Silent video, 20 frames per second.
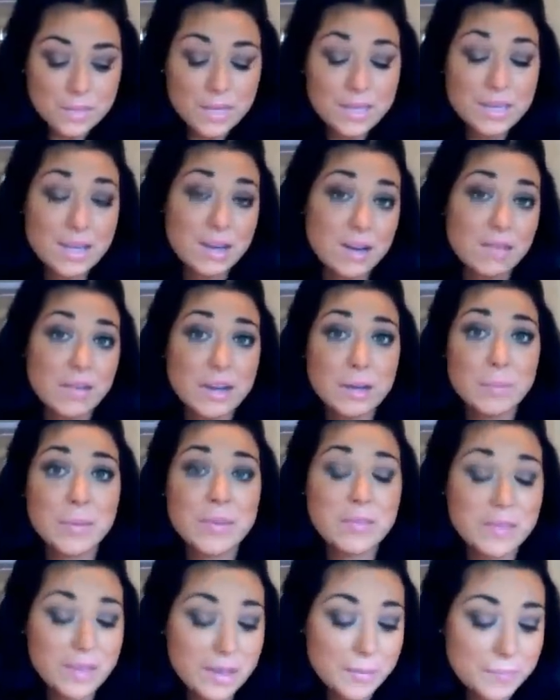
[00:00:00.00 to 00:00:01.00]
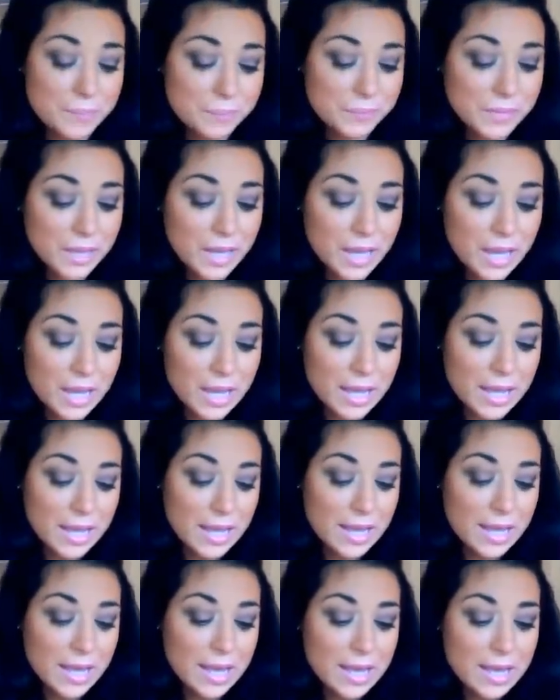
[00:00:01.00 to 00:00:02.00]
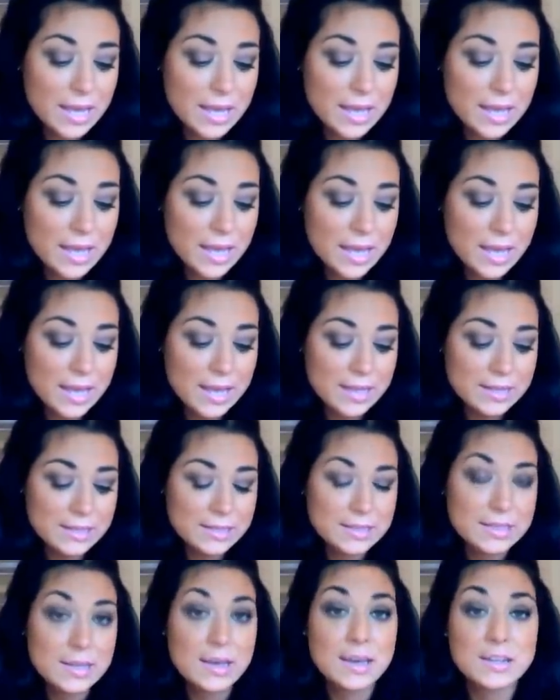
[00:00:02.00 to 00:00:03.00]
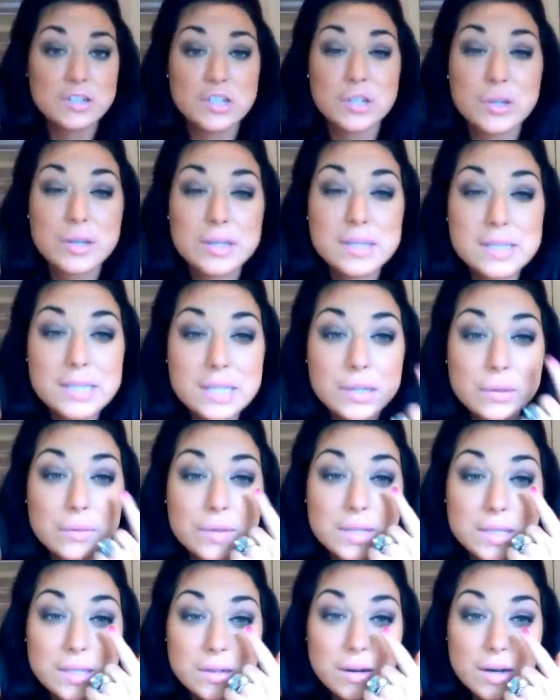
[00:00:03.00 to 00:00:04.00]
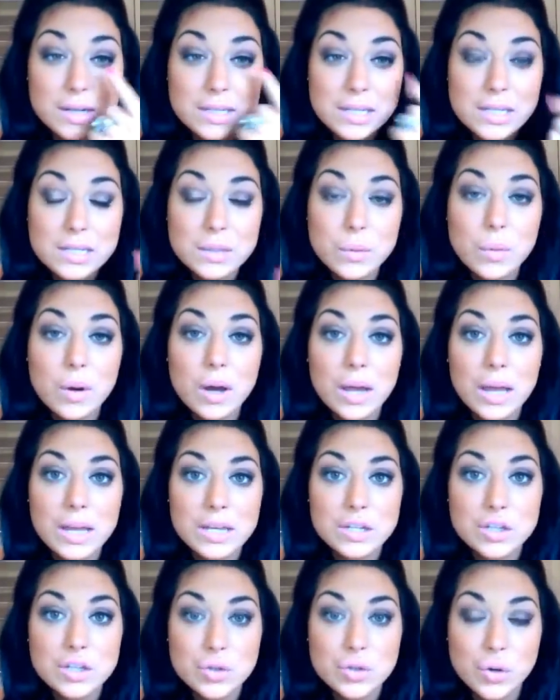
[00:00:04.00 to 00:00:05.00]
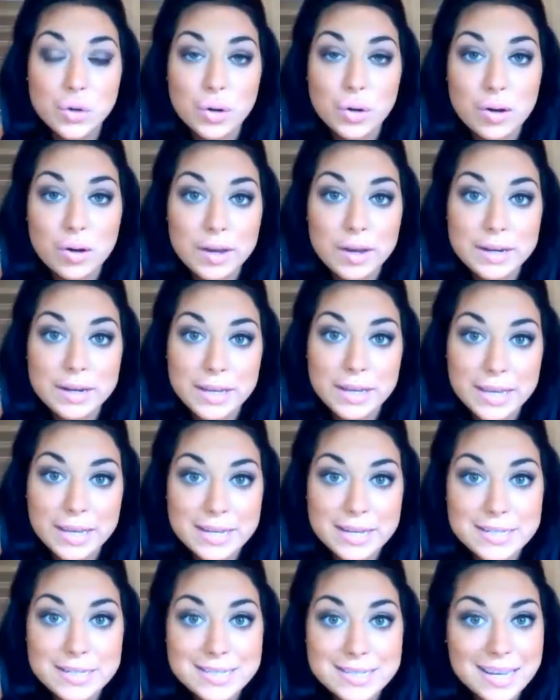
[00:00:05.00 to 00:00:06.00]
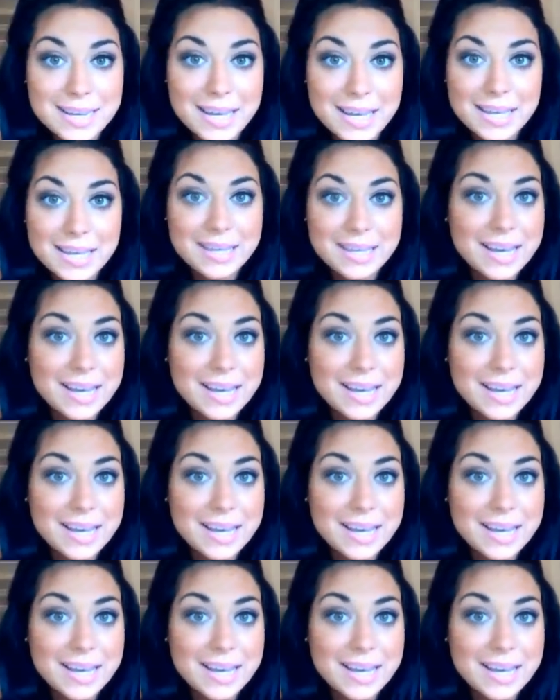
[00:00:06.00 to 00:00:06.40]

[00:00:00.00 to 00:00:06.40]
yeah, I recommend that. And as you can see on this side, it is quite a strong line again today.